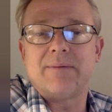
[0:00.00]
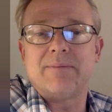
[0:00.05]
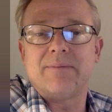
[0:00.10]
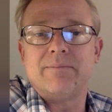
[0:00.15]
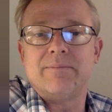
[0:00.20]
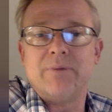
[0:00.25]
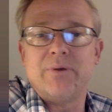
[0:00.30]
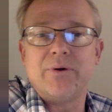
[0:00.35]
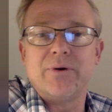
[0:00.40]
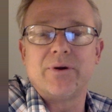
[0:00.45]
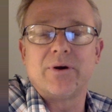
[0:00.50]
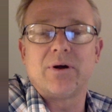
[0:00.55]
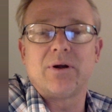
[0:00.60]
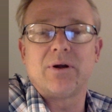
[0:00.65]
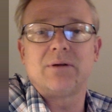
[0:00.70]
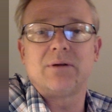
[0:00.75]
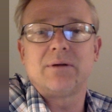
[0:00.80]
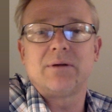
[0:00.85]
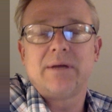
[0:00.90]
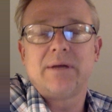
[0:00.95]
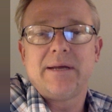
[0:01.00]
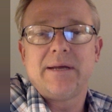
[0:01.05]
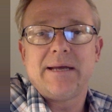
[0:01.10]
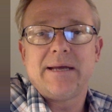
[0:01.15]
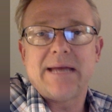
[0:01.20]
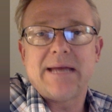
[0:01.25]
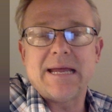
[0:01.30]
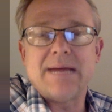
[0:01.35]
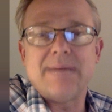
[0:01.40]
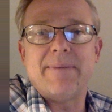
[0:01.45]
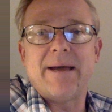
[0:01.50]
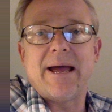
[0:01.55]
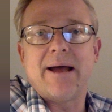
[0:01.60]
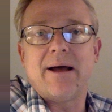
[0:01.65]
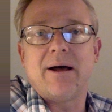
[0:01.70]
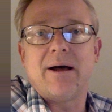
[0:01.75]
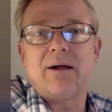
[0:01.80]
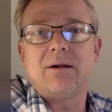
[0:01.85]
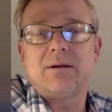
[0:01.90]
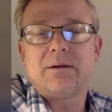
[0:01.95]
Moodle,
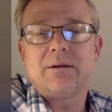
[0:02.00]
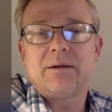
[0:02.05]
email,